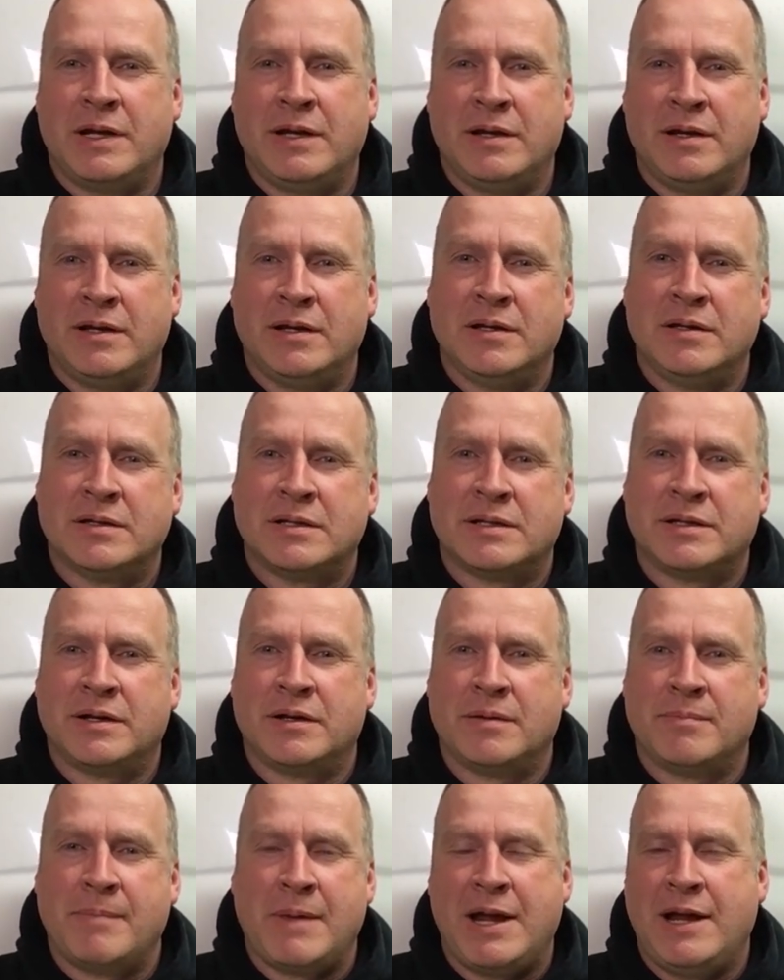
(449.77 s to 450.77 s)
is
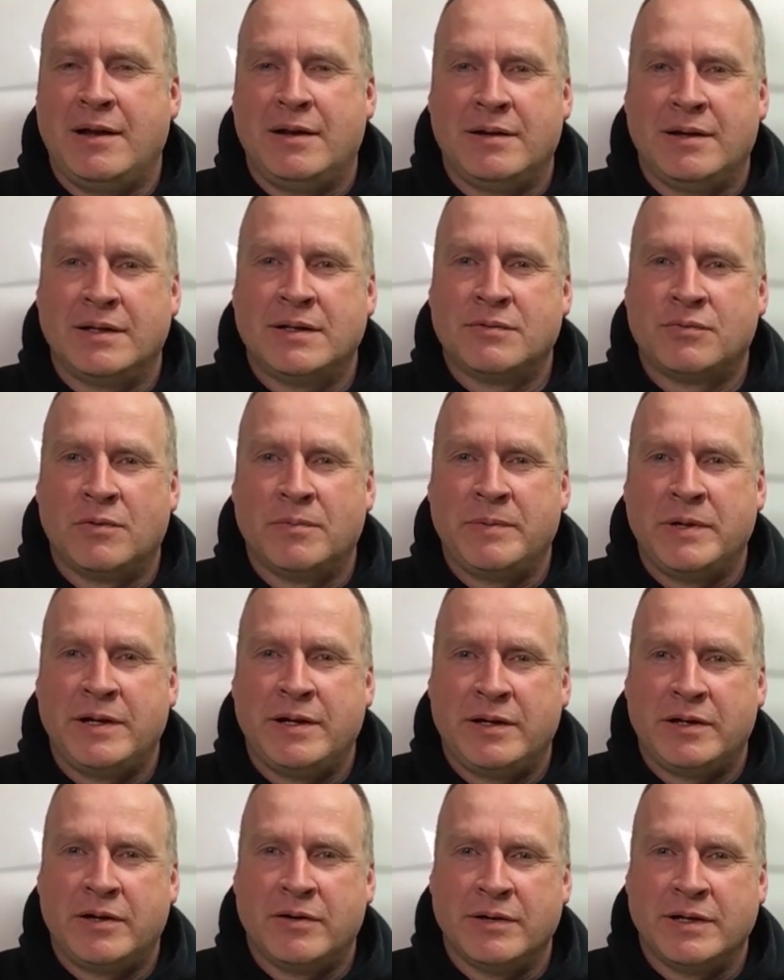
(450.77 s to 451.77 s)
your maintenance will be
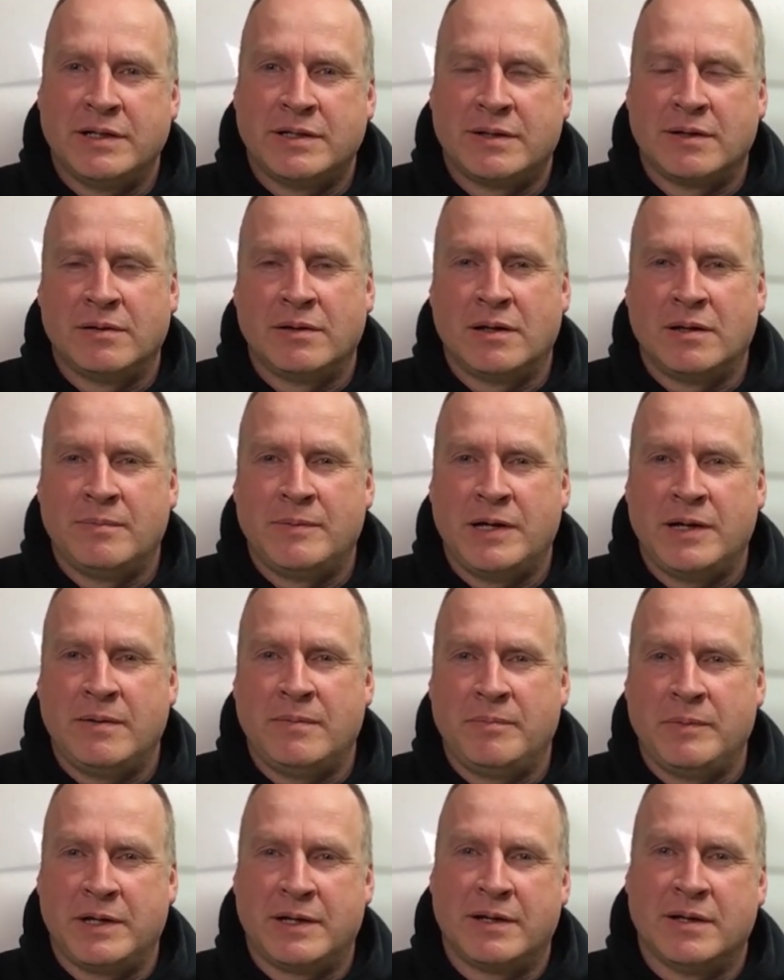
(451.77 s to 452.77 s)
increased a little
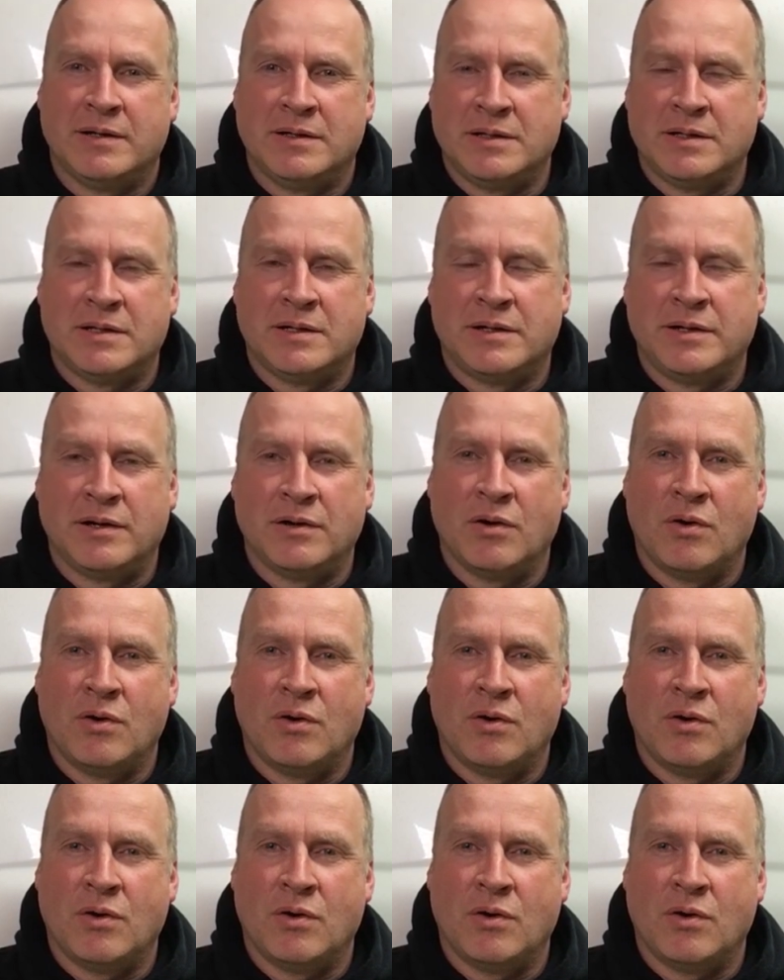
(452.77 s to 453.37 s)
bit because your